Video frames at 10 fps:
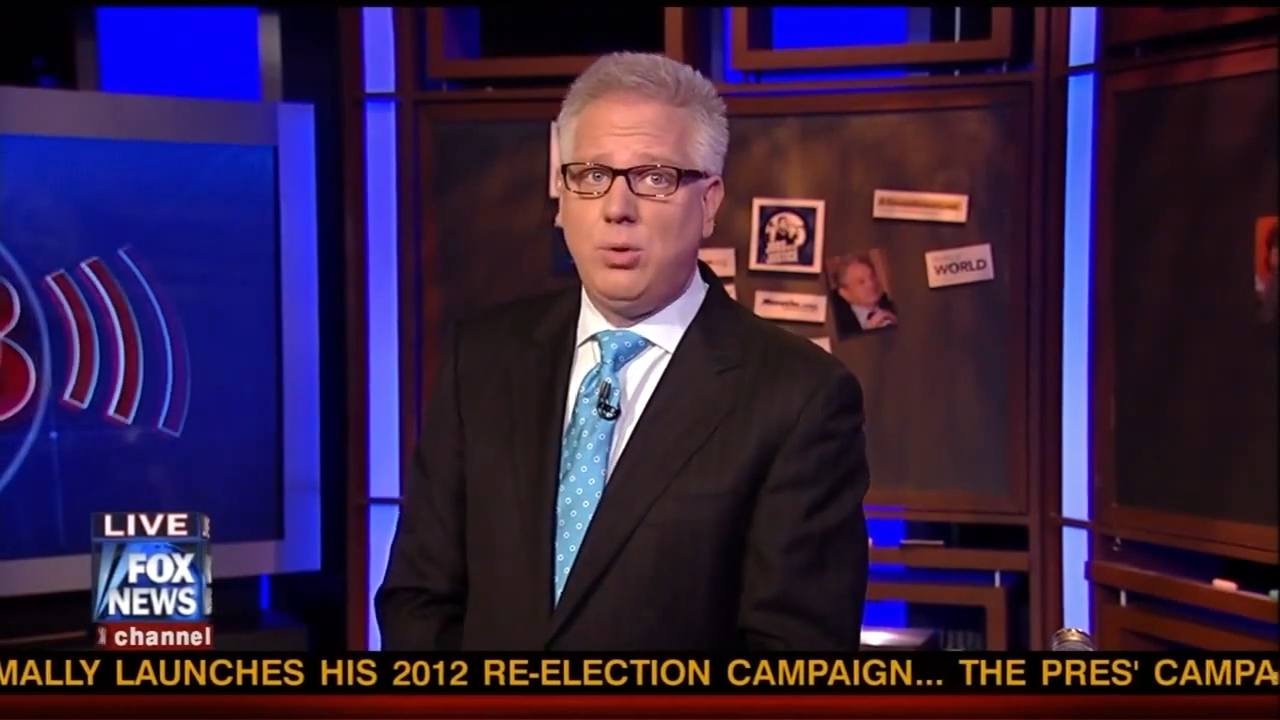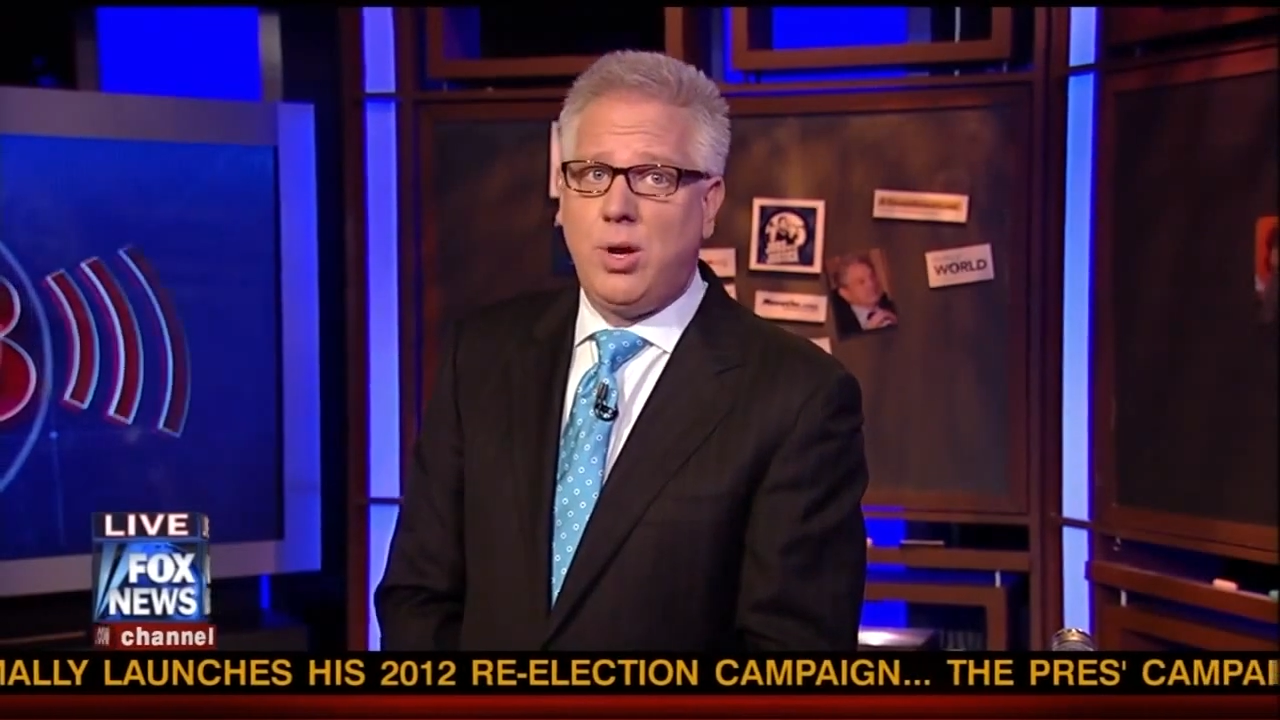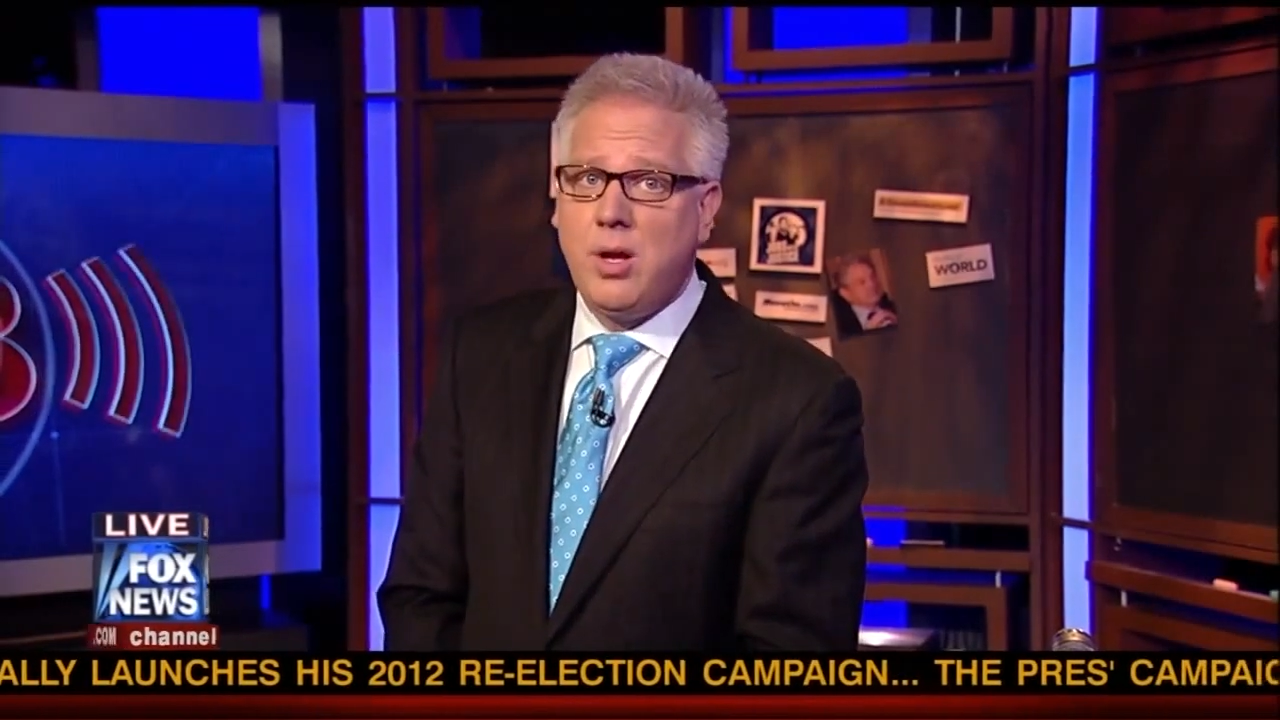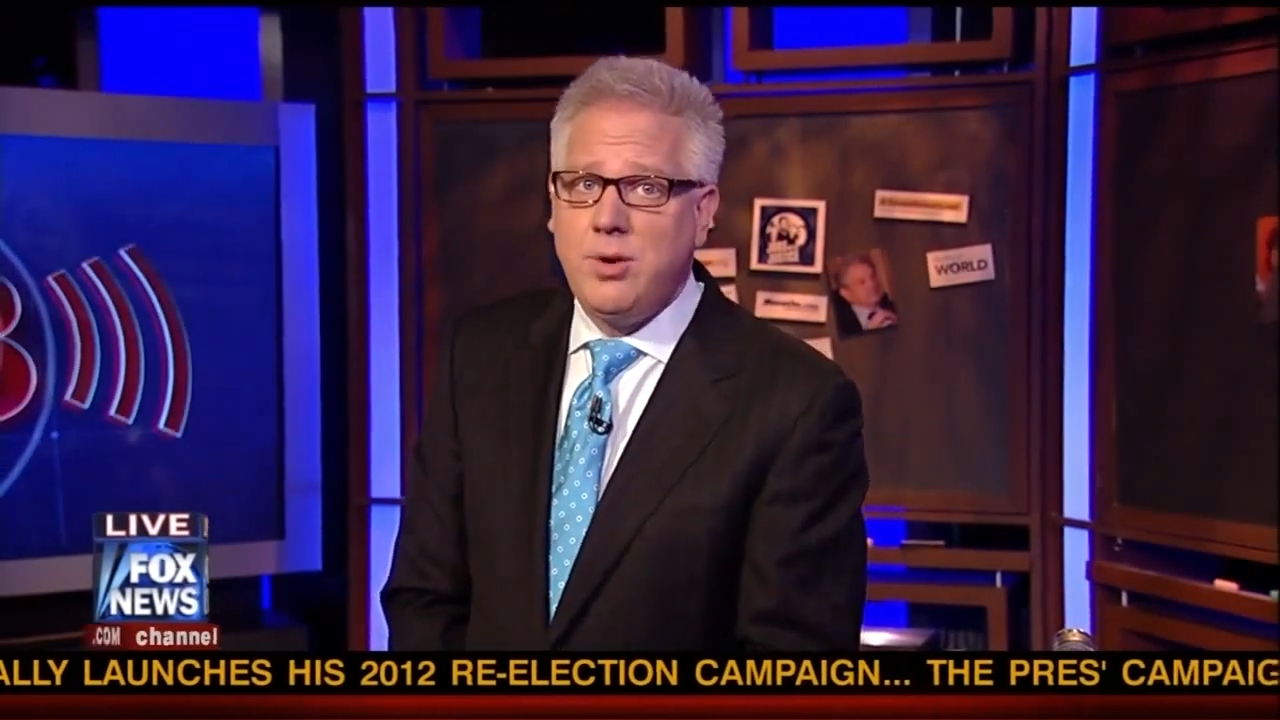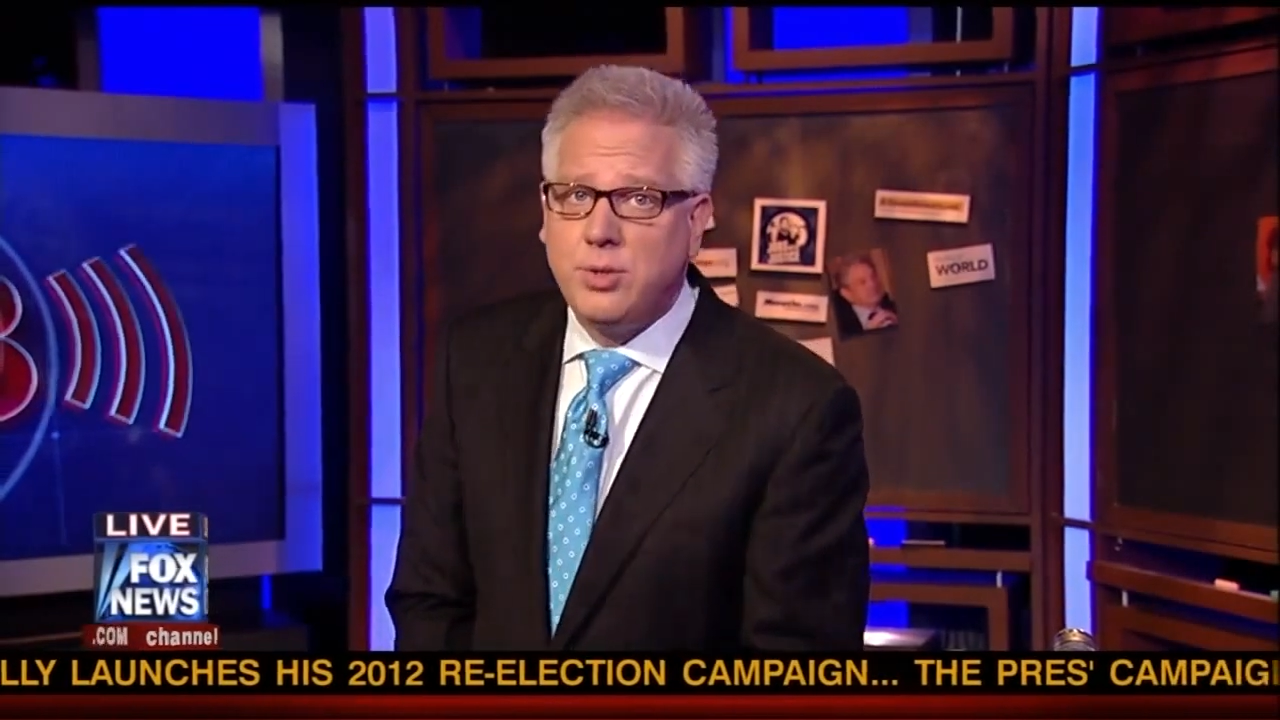
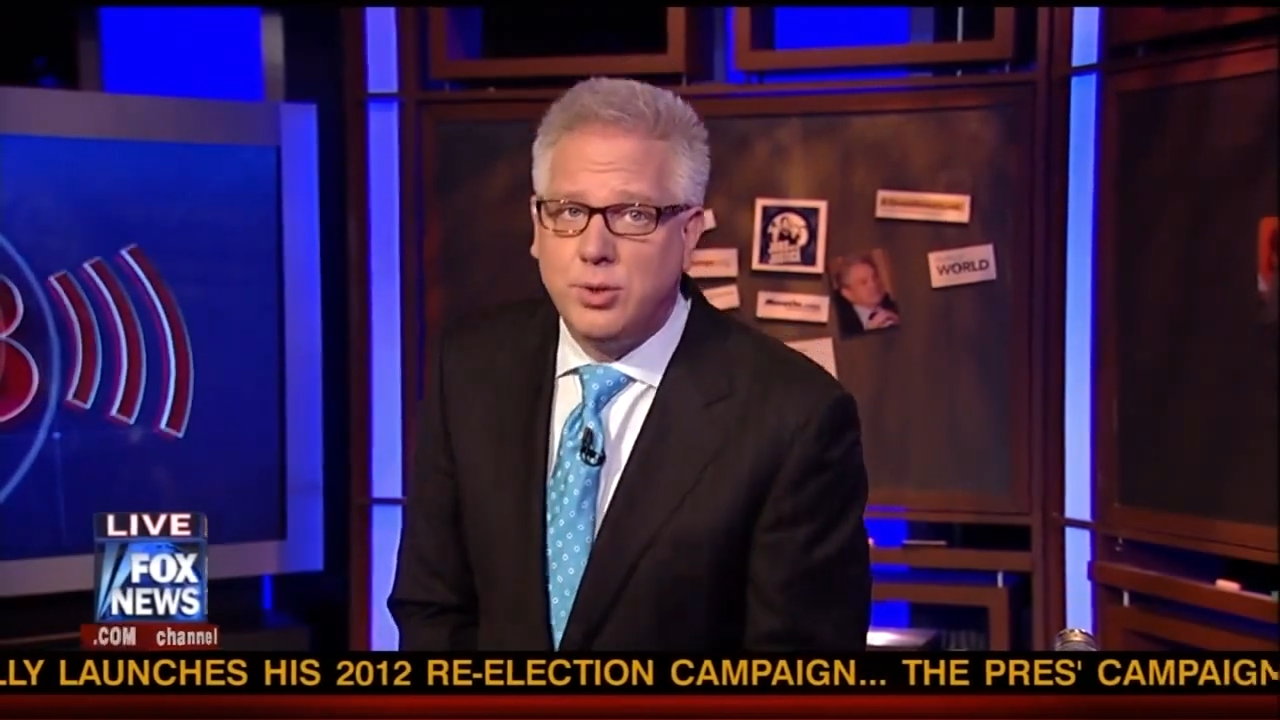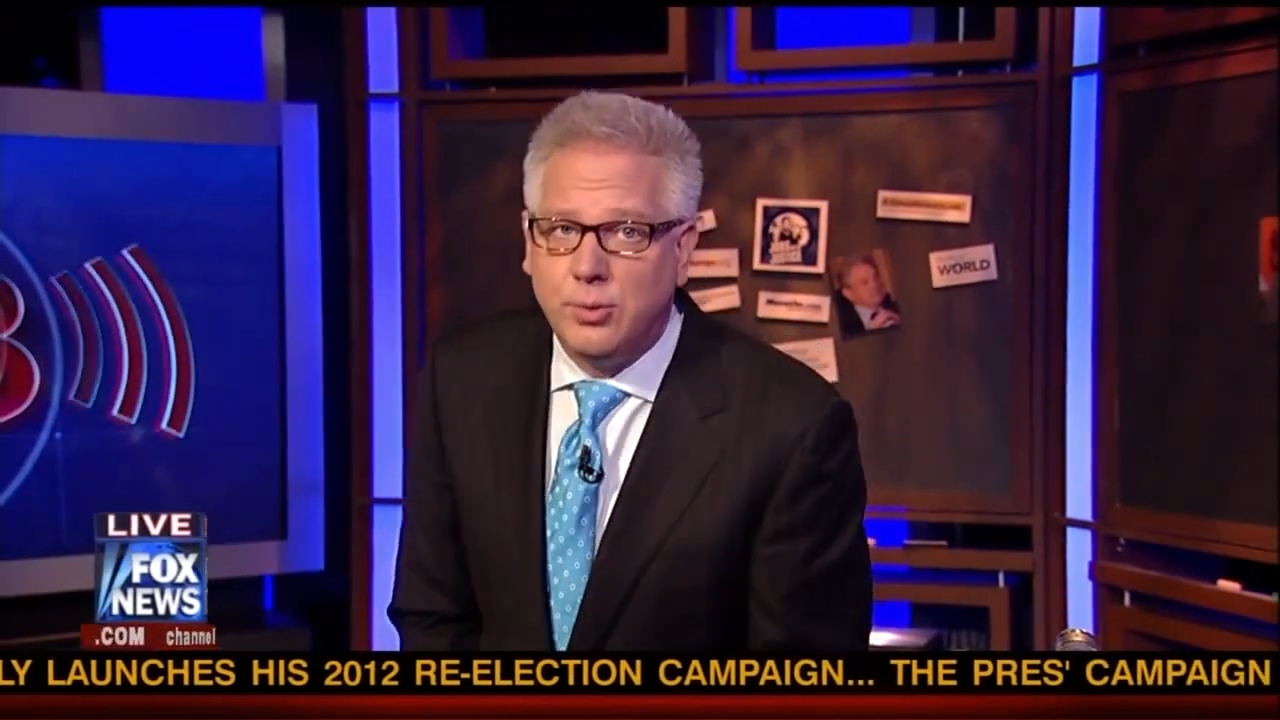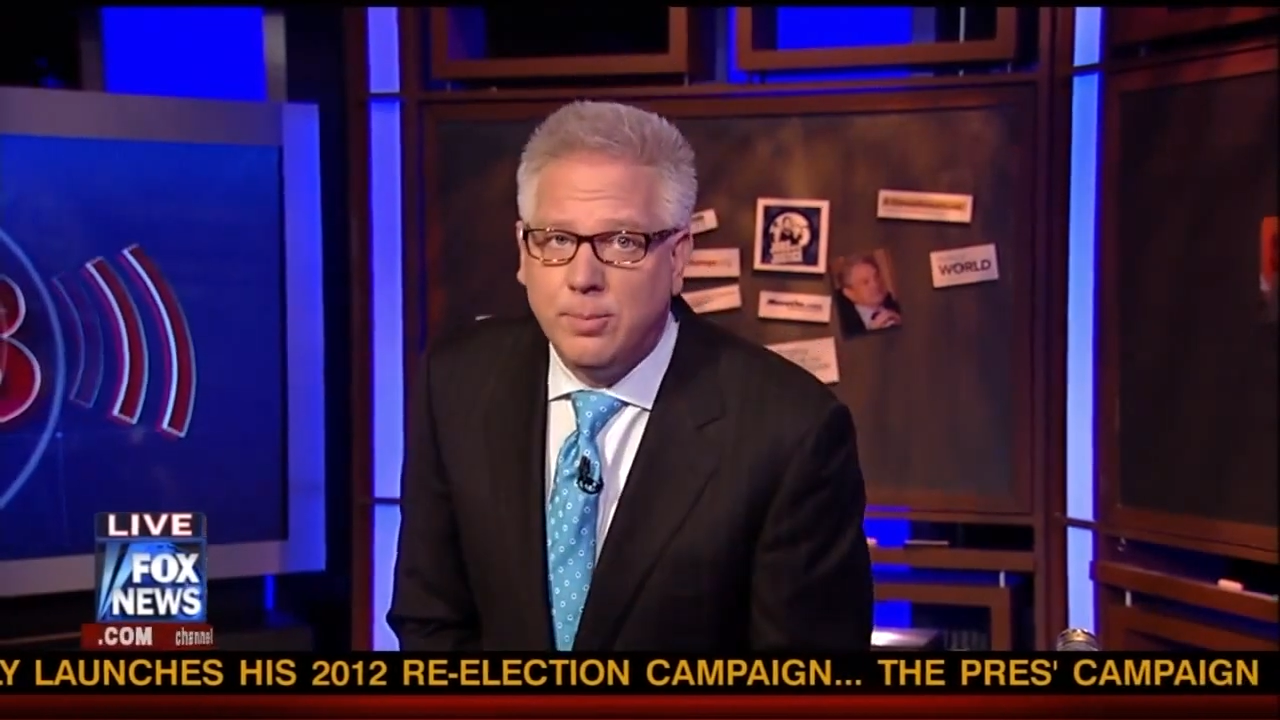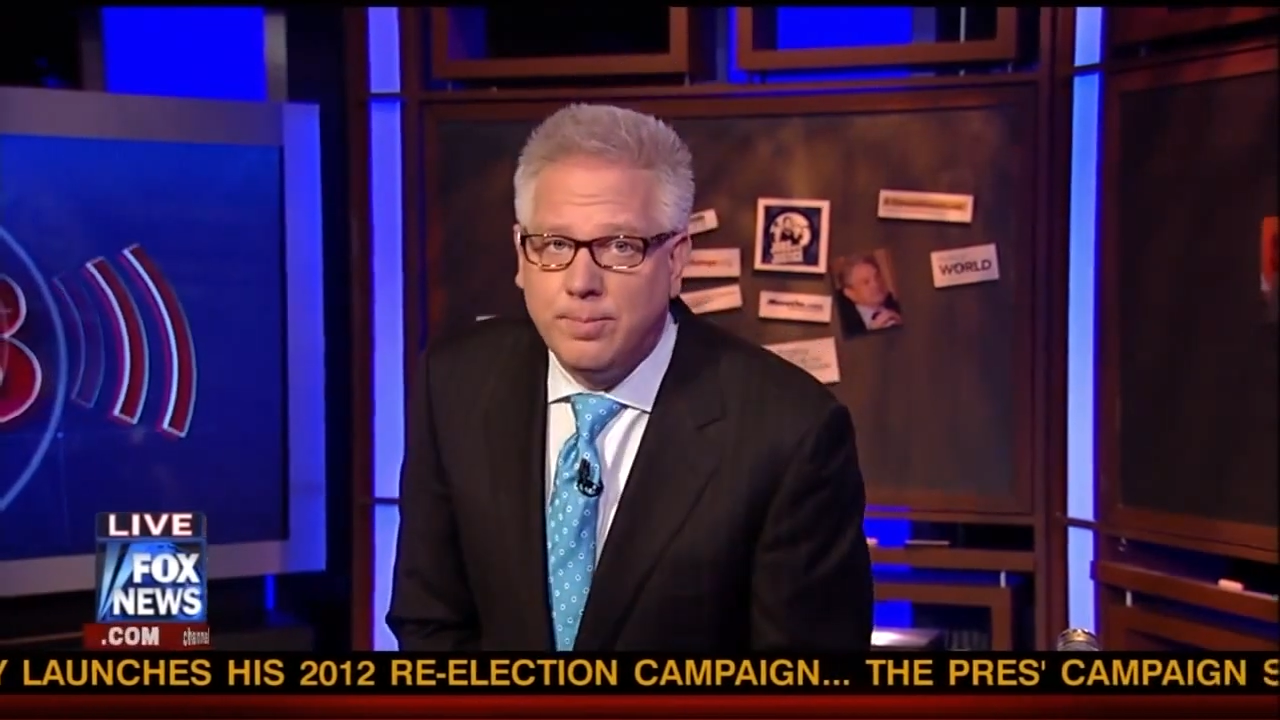on to.